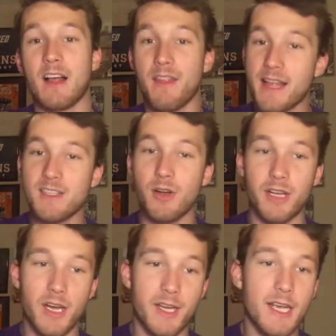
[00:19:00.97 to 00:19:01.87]
Gallen. That's how
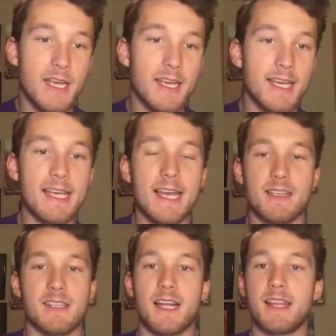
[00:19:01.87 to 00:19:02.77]
good he
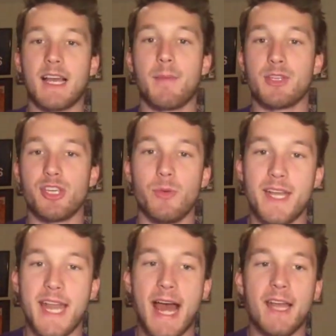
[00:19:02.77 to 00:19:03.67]
is, and I think how much he
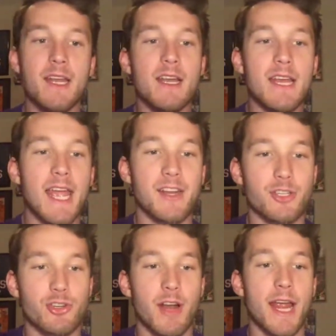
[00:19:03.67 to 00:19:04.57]
would net in
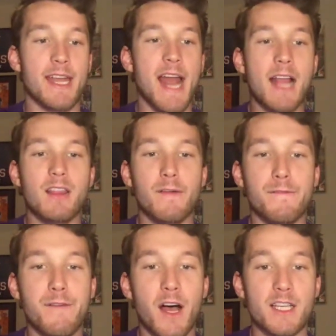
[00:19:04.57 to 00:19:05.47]
a trade. Not the
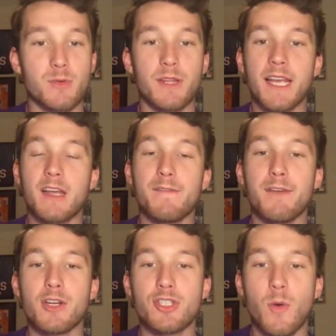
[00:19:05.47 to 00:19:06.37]
fuzz. Would they
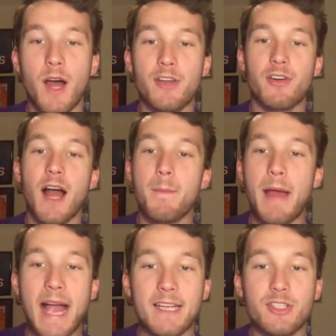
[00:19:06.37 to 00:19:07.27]
convert Joan Duran
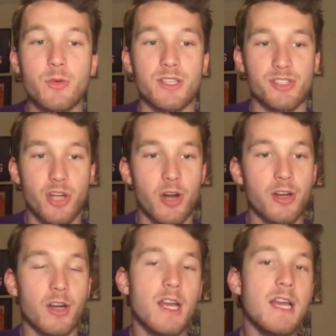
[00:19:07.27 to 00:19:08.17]
back to a
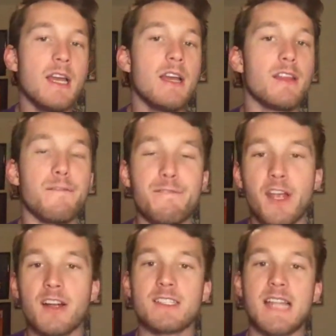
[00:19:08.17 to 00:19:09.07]
starter? The
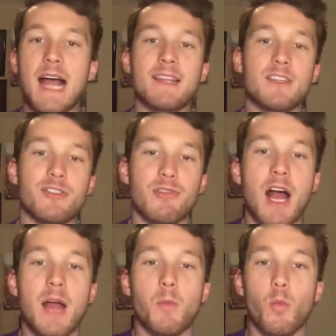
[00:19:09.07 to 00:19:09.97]
fear is not that
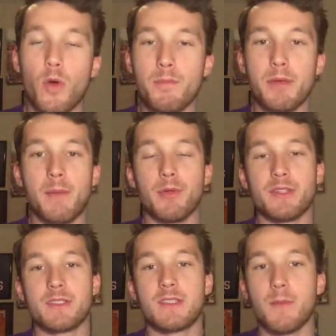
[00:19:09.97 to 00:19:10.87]
Duran wouldn't be
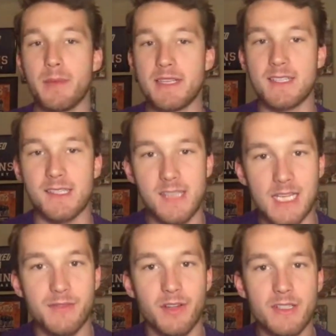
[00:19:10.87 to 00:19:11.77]
able to be
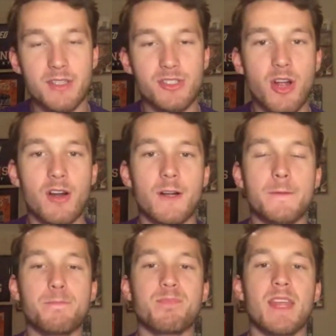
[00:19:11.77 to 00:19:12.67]
successful as a
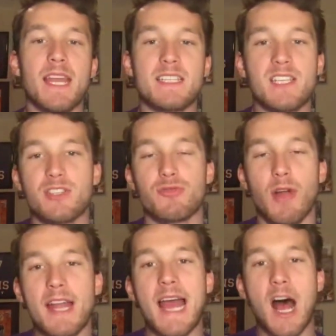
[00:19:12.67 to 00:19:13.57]
starter. It's his
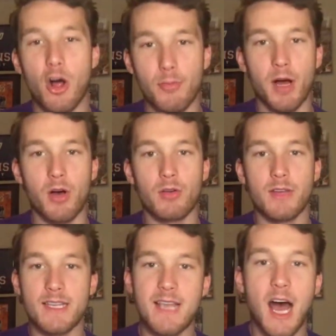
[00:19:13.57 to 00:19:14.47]
right elbow.
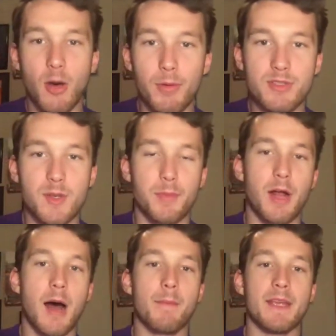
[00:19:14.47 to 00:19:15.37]
His elbow's the
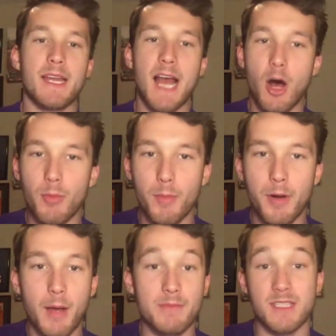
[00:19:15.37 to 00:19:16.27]
problem. He had elbow
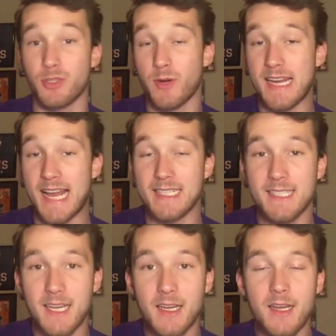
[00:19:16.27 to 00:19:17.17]
problems in
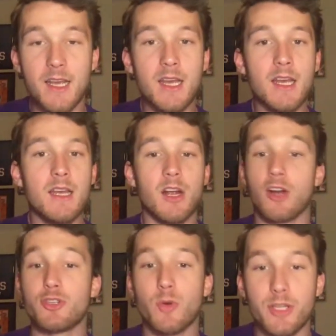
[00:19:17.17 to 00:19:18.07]

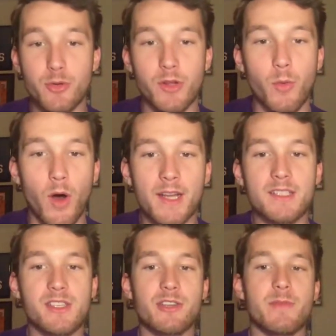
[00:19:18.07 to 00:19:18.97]
2021,
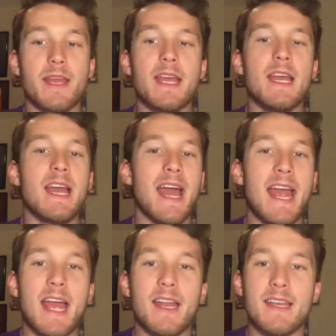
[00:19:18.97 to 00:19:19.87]
excuse me.
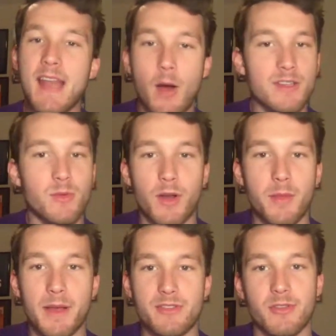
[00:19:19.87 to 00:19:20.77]
And now he's one of
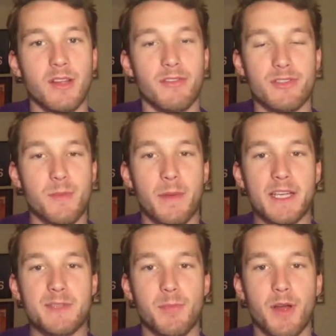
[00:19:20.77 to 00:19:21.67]
the best relievers in
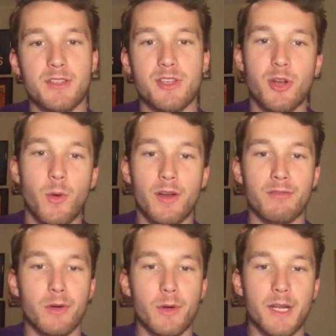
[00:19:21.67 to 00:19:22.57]
baseball, so you don't want to
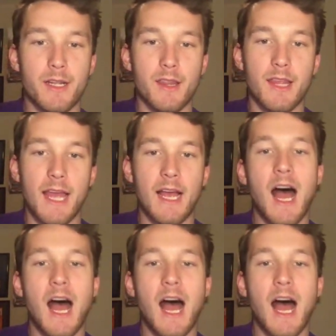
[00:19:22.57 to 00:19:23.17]
ruin a good thing.